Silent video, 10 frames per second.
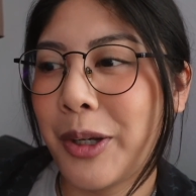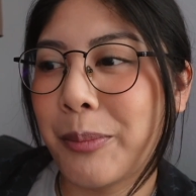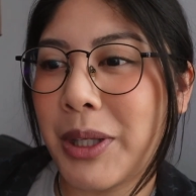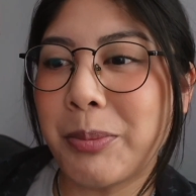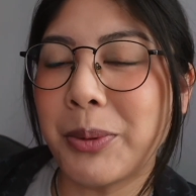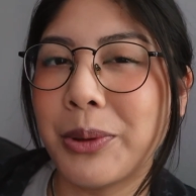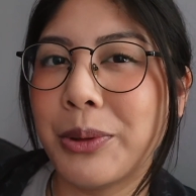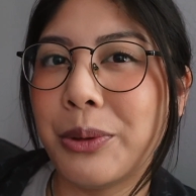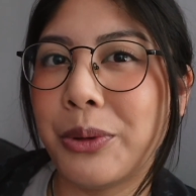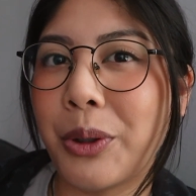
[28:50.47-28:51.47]
people
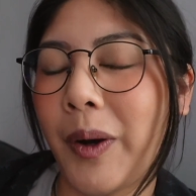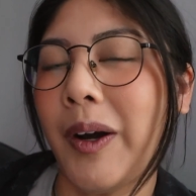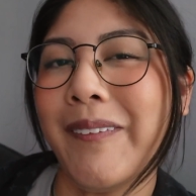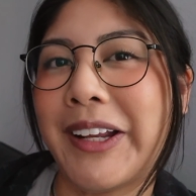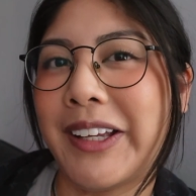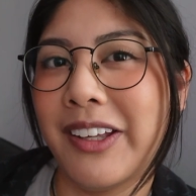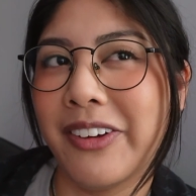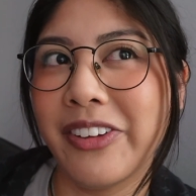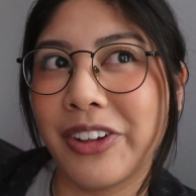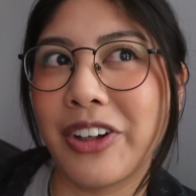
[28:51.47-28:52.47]
who go out and
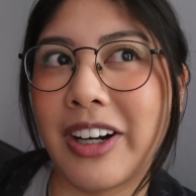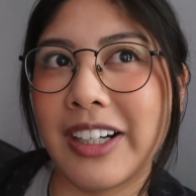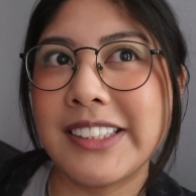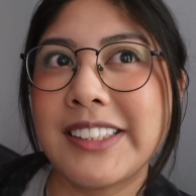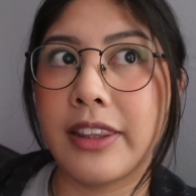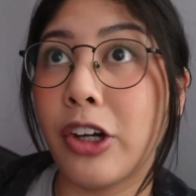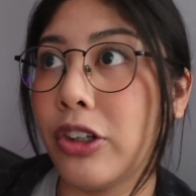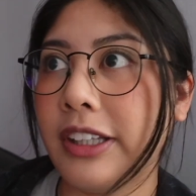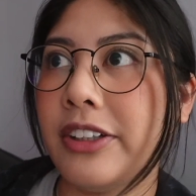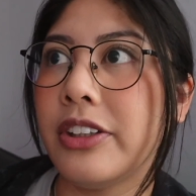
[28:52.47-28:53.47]
kill the gods. They're
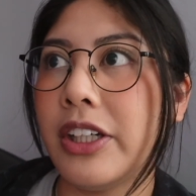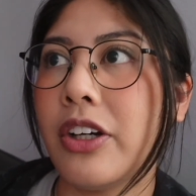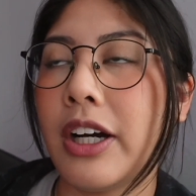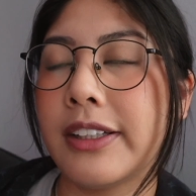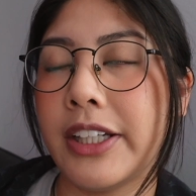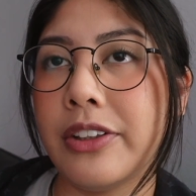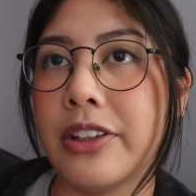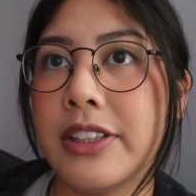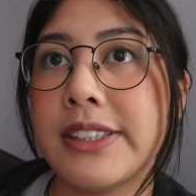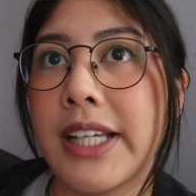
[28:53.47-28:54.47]
literally god
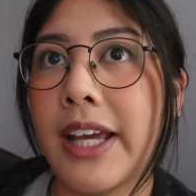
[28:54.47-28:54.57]
killers,